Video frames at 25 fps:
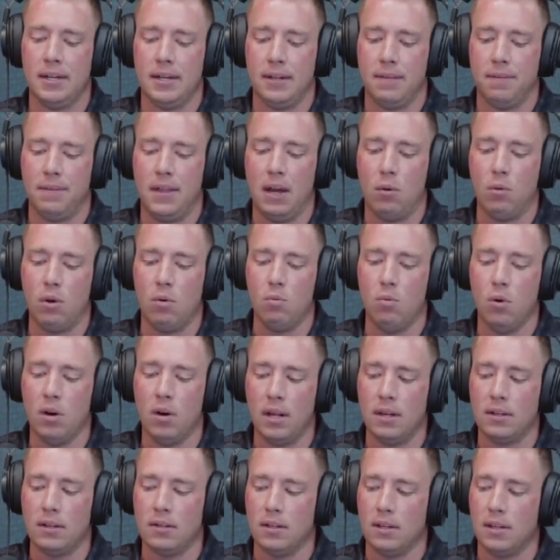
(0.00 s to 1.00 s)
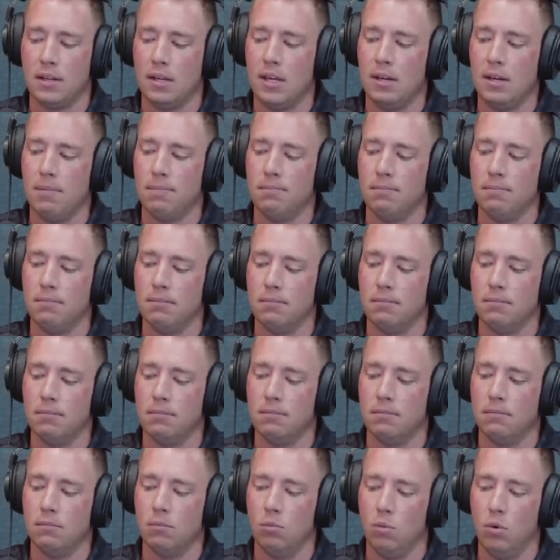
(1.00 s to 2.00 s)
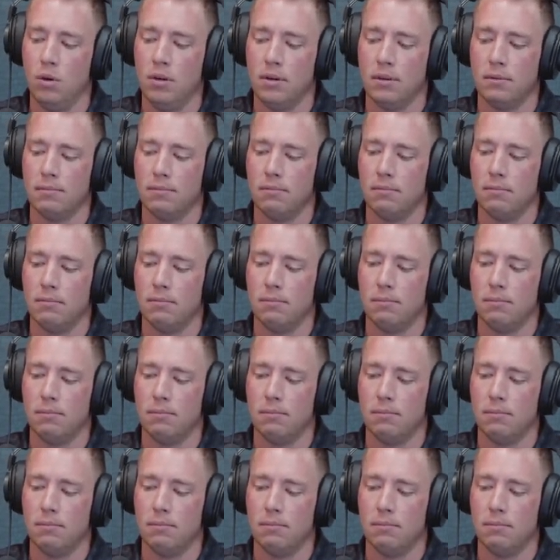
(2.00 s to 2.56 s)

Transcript: that we want it to keep, one,